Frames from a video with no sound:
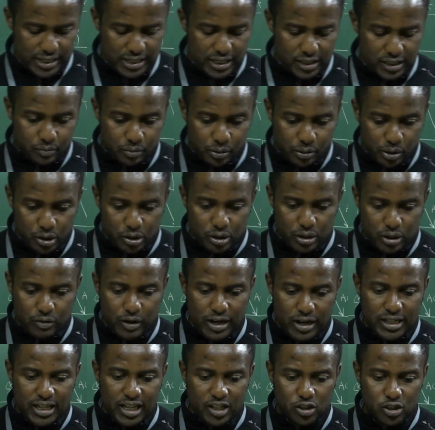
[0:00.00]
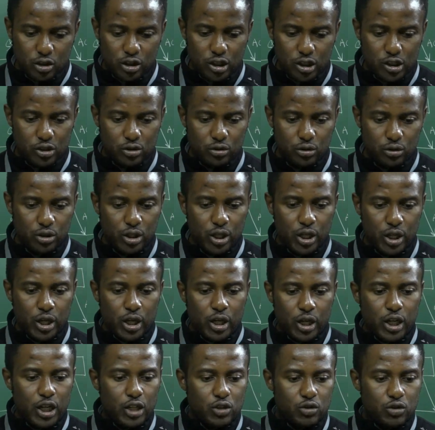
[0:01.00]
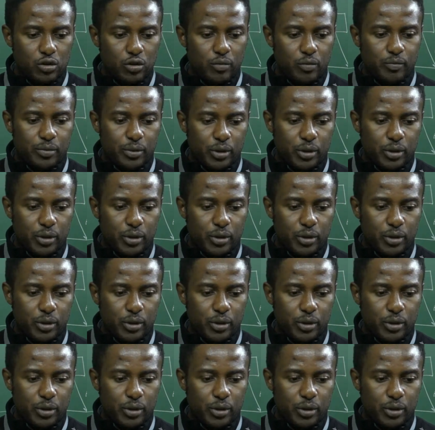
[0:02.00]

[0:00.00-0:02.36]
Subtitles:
and it will